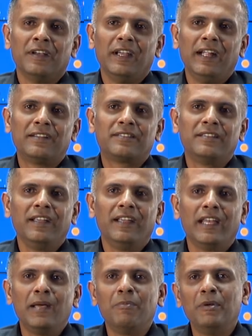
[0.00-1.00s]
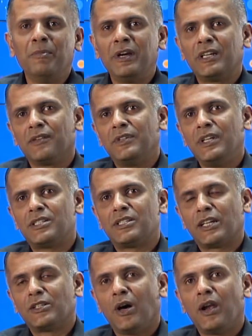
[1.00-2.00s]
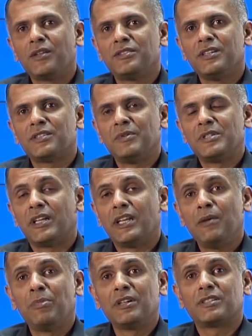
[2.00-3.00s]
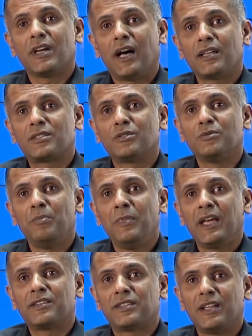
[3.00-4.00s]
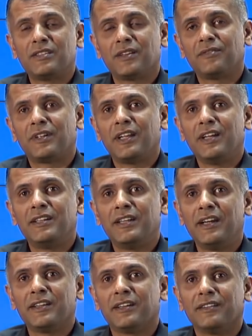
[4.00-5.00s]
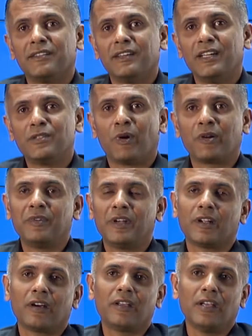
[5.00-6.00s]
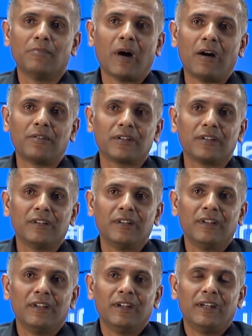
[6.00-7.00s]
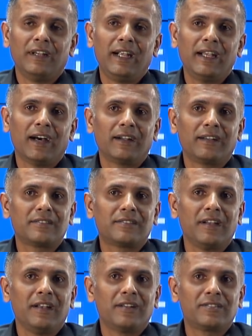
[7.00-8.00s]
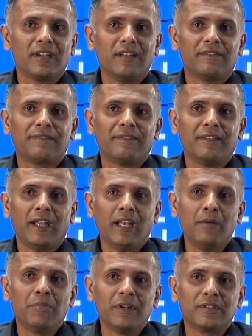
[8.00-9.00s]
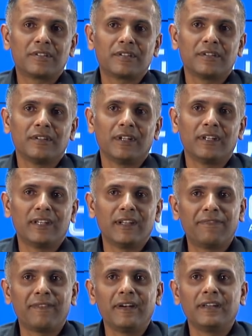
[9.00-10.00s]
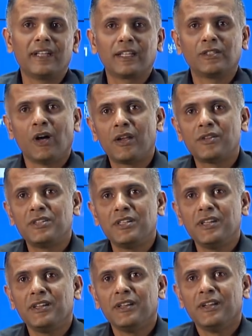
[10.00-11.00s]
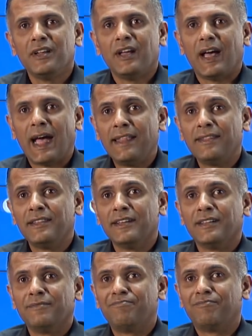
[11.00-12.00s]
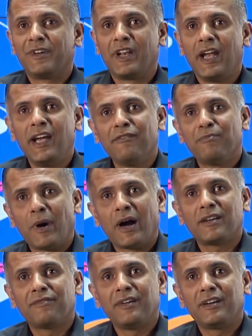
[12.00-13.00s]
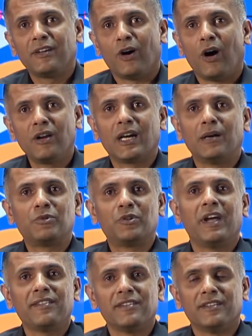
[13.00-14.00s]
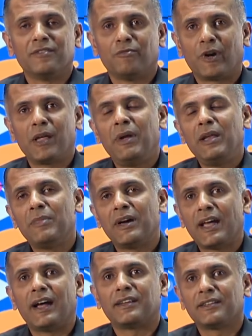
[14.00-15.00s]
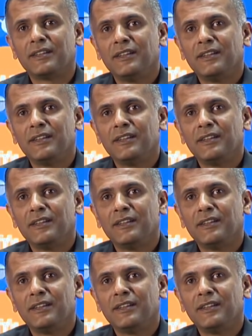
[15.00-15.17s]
It's the enablement of these technologies which enables us to make sense of the real data is what we are talking about. Data artistry in itself enables the different technology and the creative part of it all come together. What I mean by that,